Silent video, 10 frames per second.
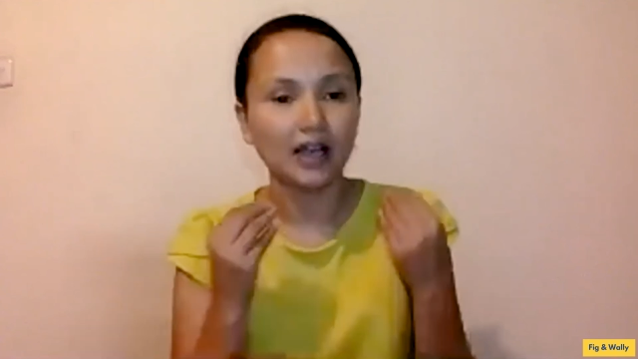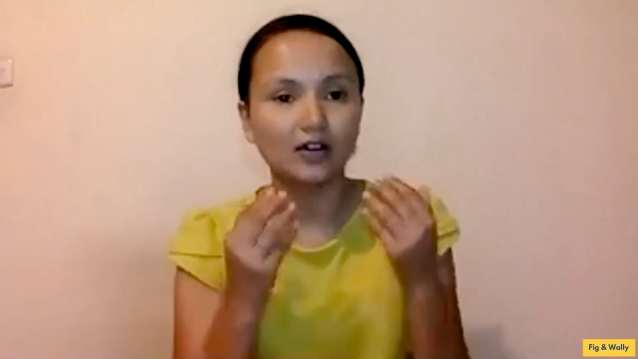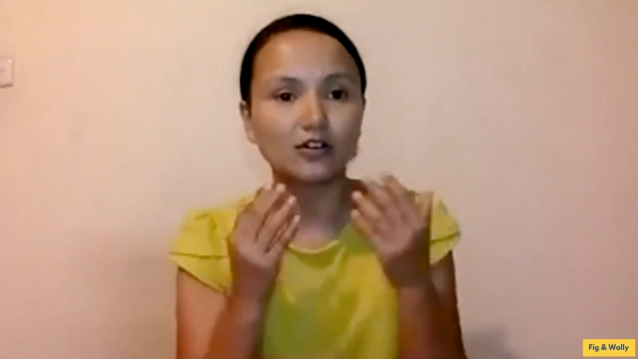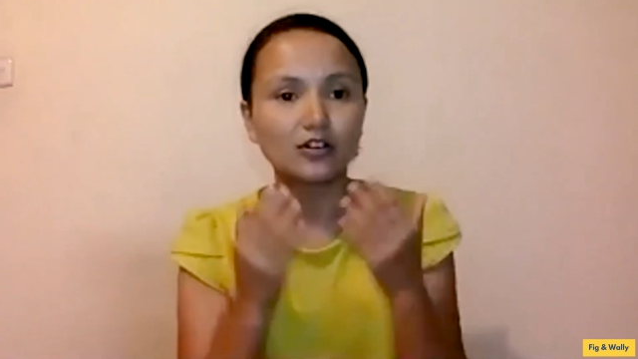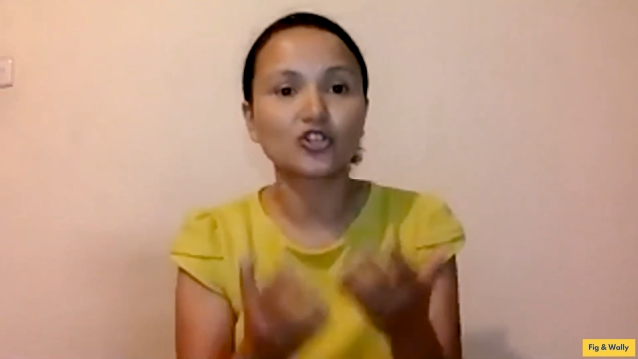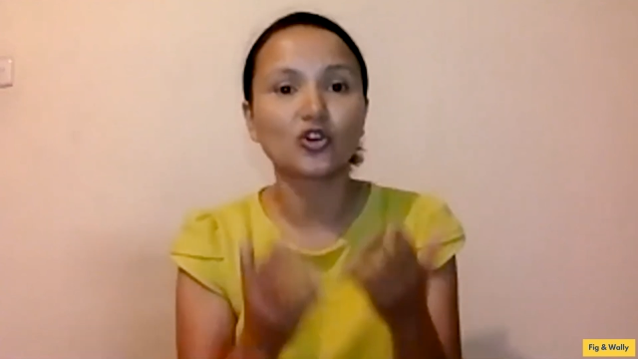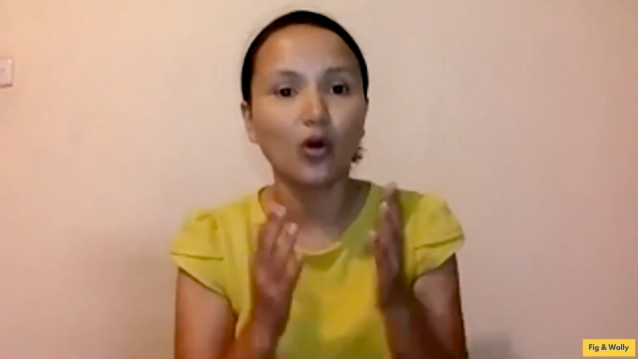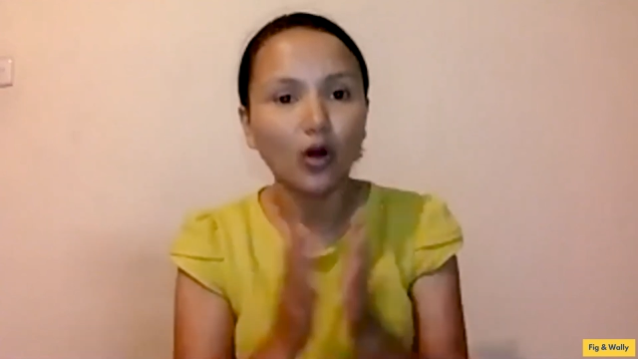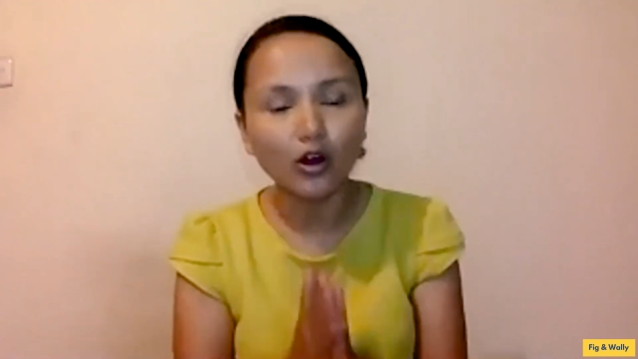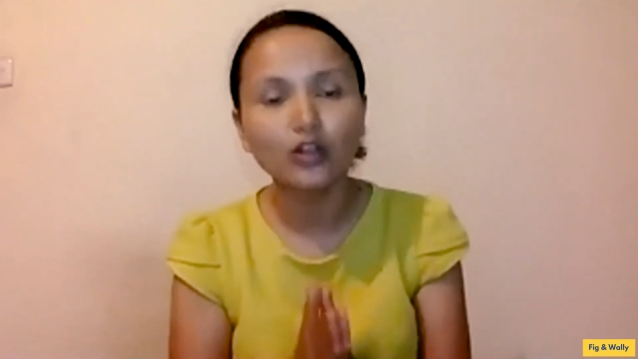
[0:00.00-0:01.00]
So I
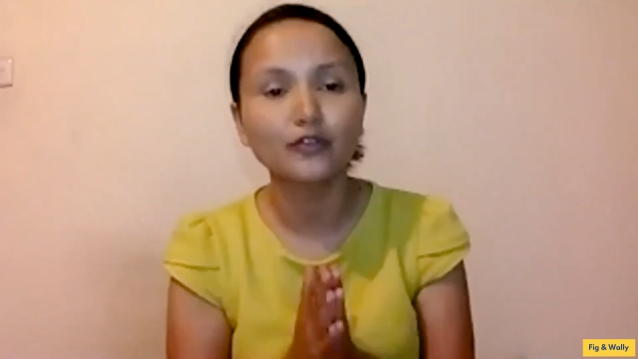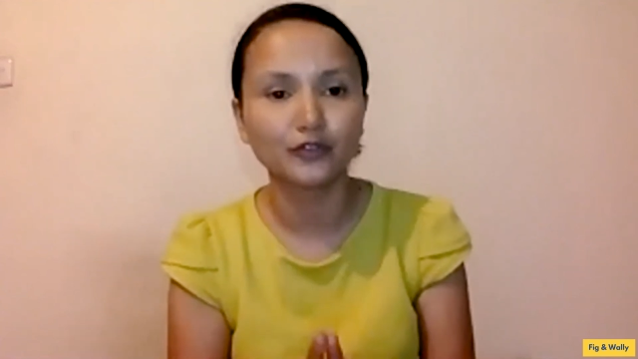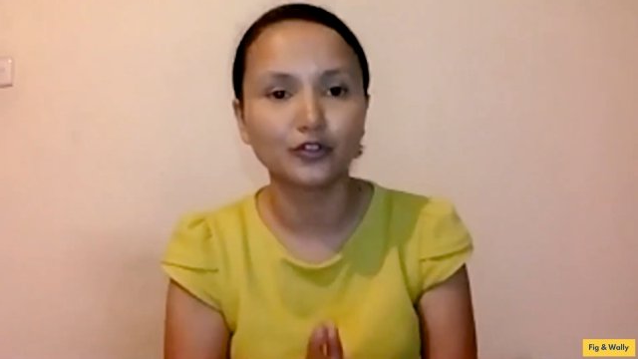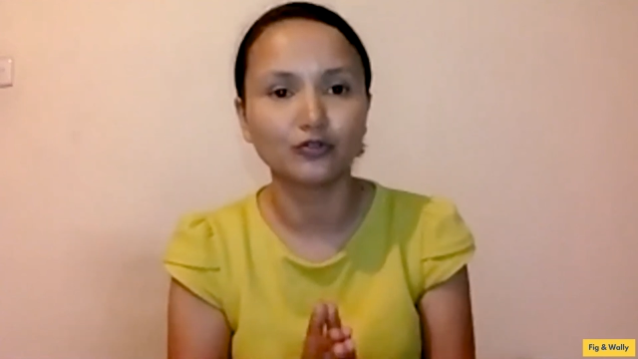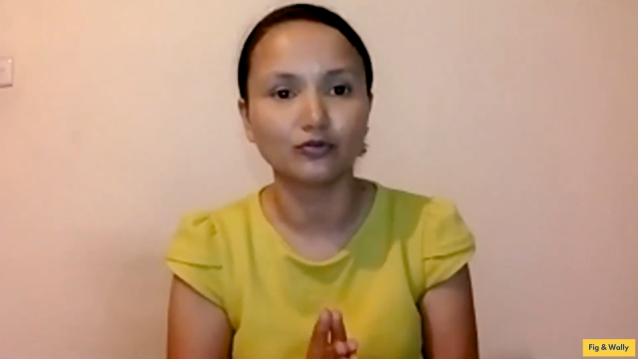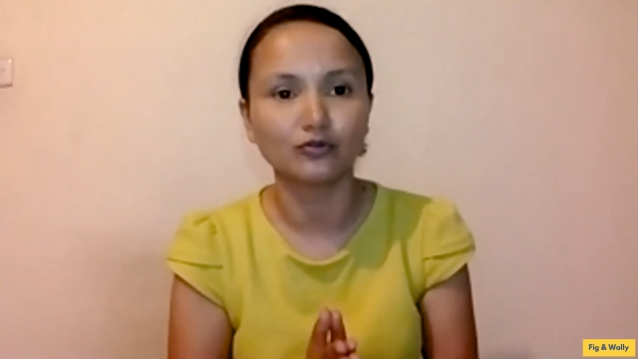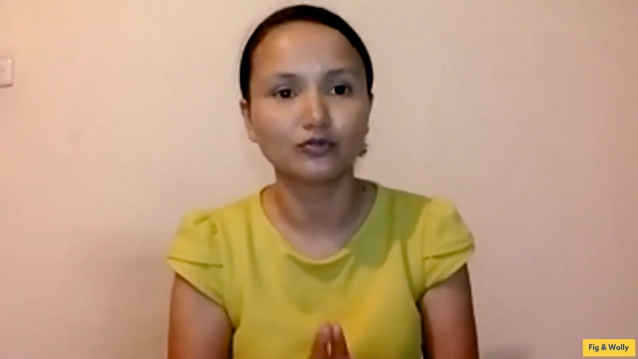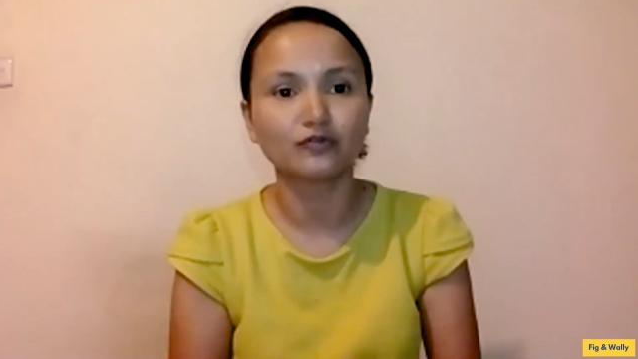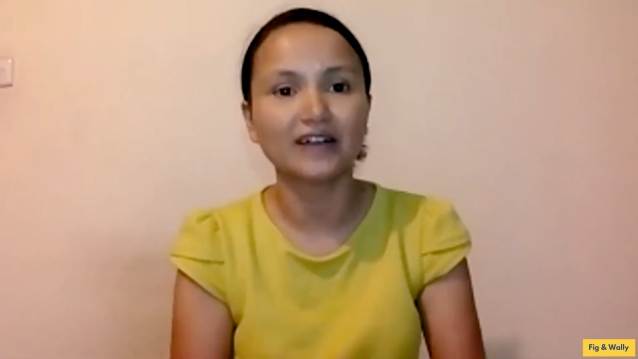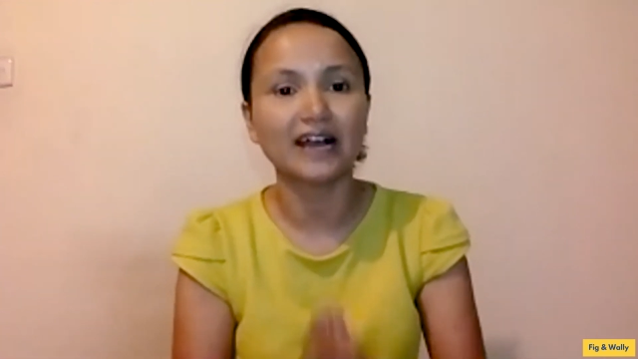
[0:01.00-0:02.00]
urge all of
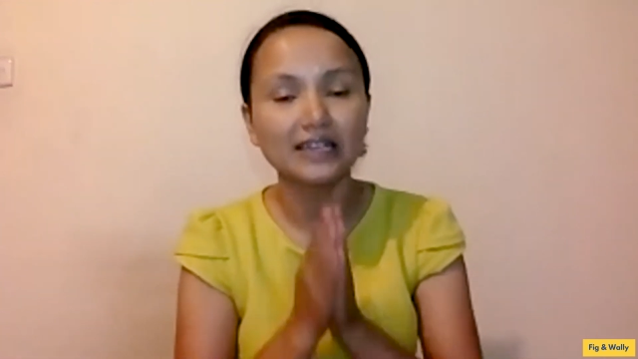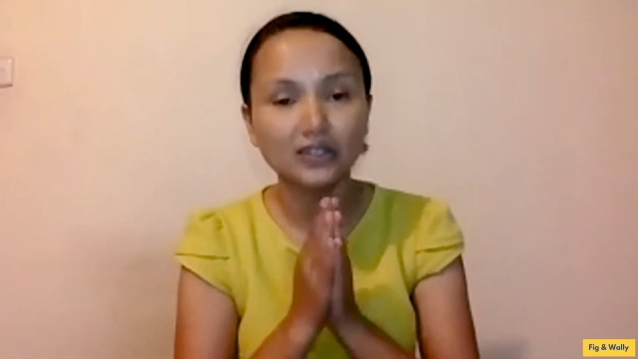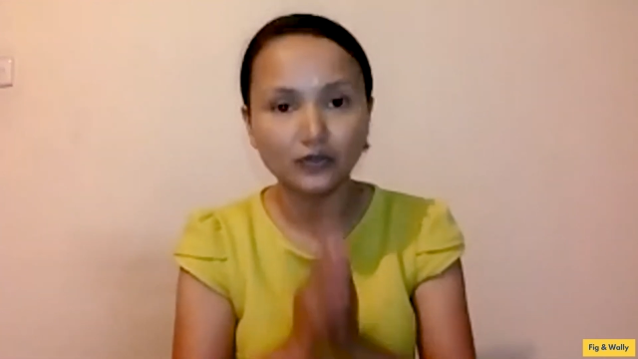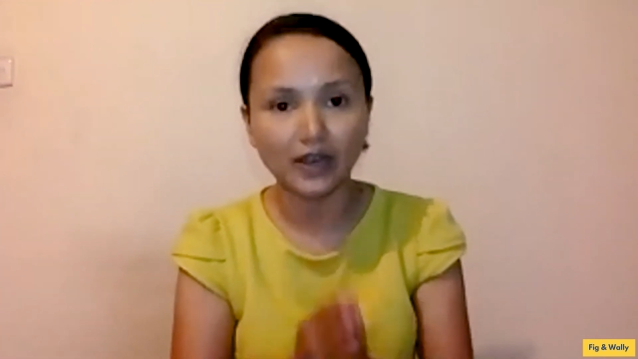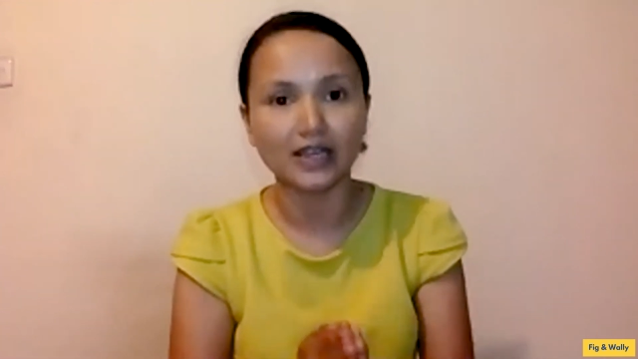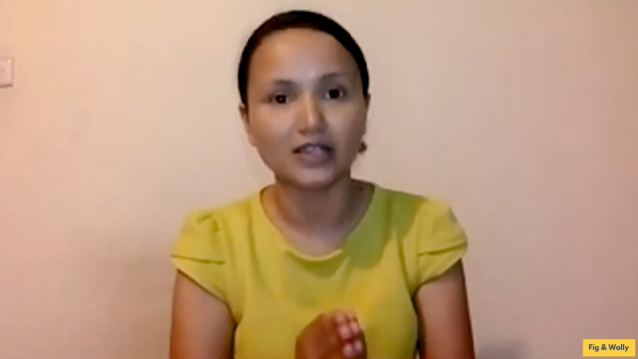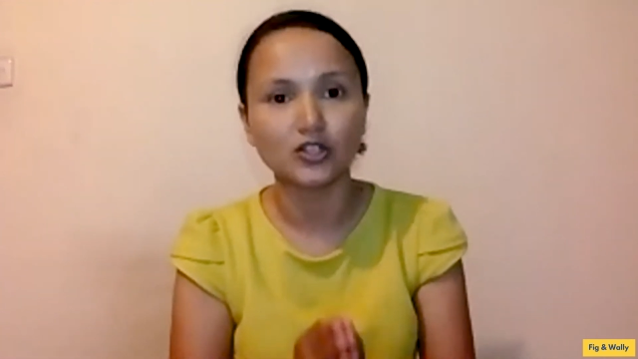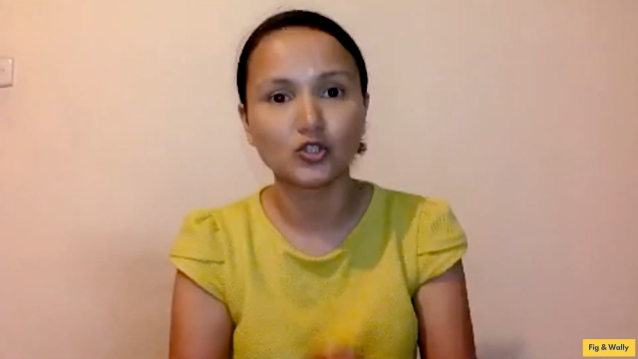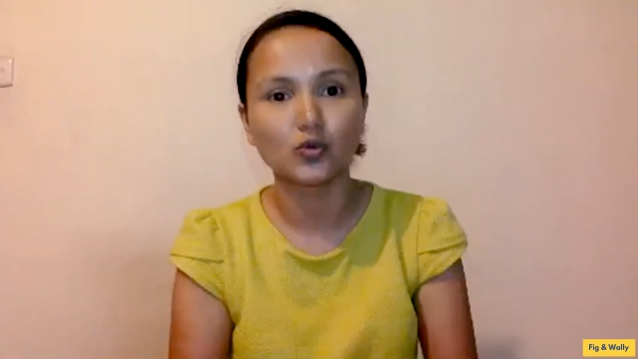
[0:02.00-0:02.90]
you to find ways